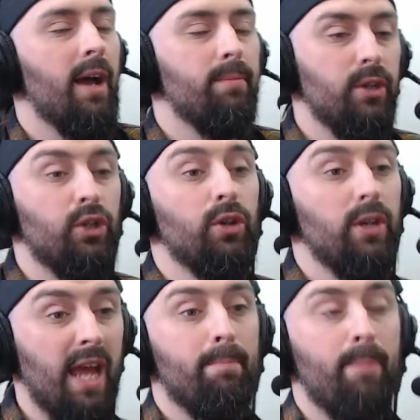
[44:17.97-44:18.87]
You
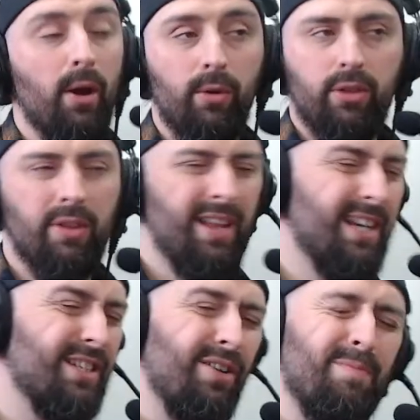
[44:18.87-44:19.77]
shouldn't get both.
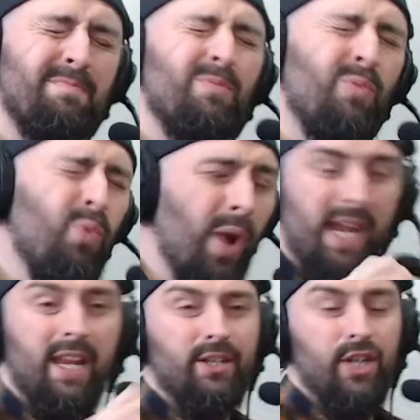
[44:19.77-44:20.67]
That's a
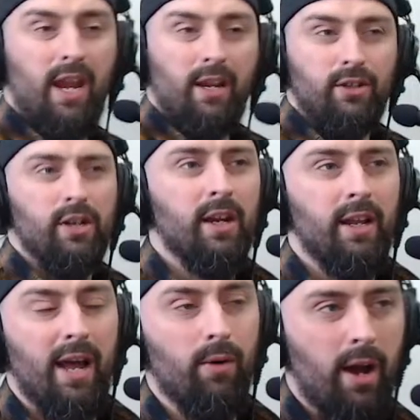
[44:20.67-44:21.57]
wicked change.
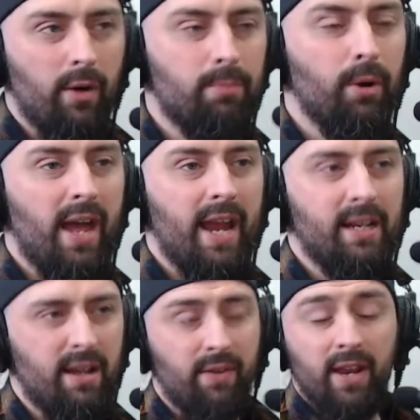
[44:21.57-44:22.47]
I would put that in
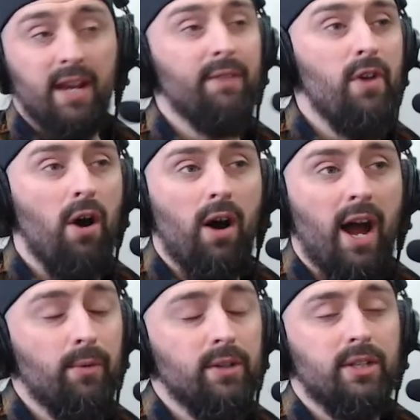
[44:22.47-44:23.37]
definitely. And if not,
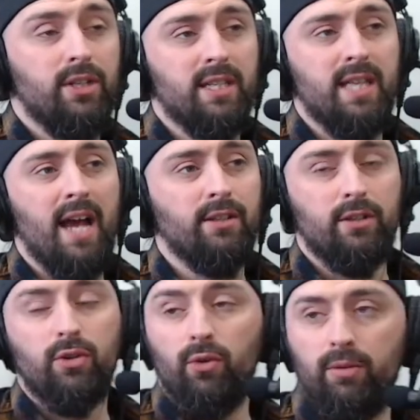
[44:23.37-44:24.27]
I would suggest that as a
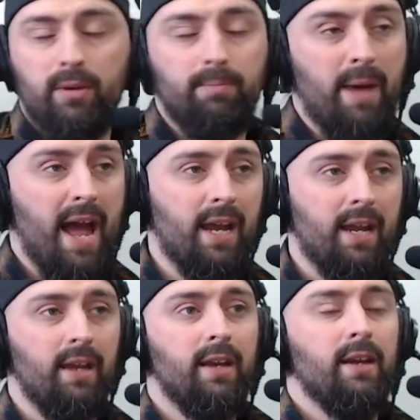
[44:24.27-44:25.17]
tournament
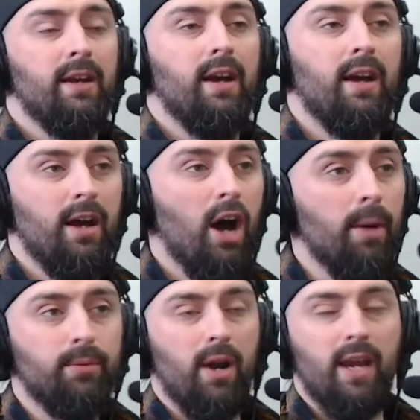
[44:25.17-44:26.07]
pack
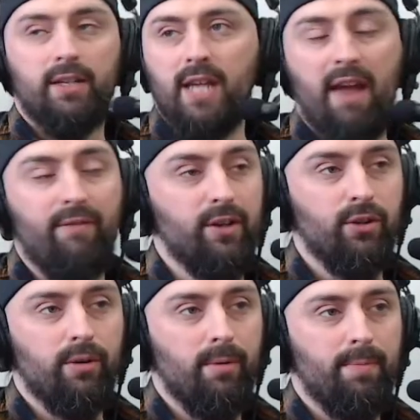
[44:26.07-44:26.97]
upgrade to every
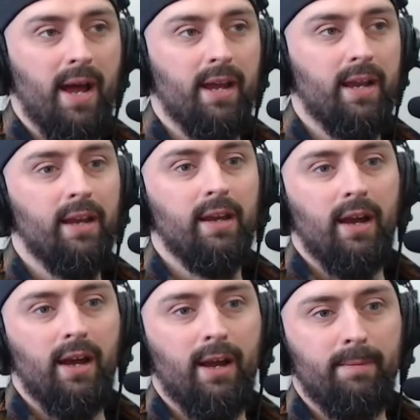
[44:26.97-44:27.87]
tournament pack.
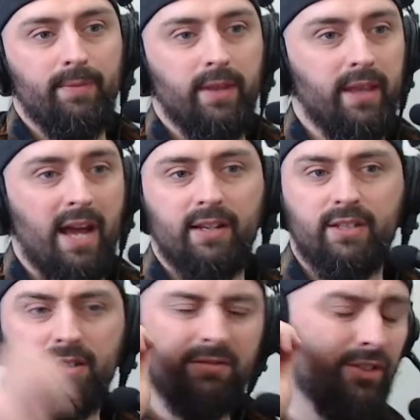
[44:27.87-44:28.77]

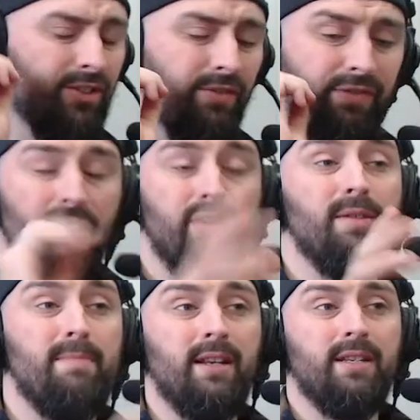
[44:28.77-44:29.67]
That's
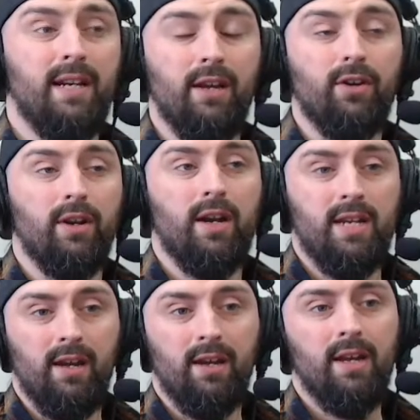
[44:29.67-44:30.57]
fundamentally a good
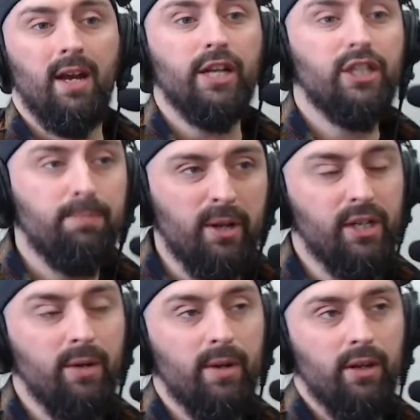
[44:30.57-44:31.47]
idea,
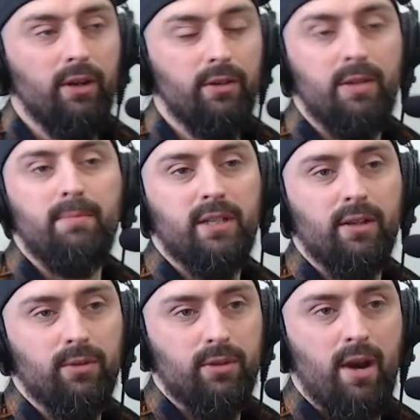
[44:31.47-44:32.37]
especially when you're using
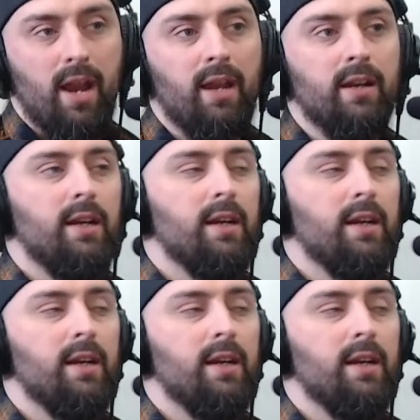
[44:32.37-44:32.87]
mystical terrain,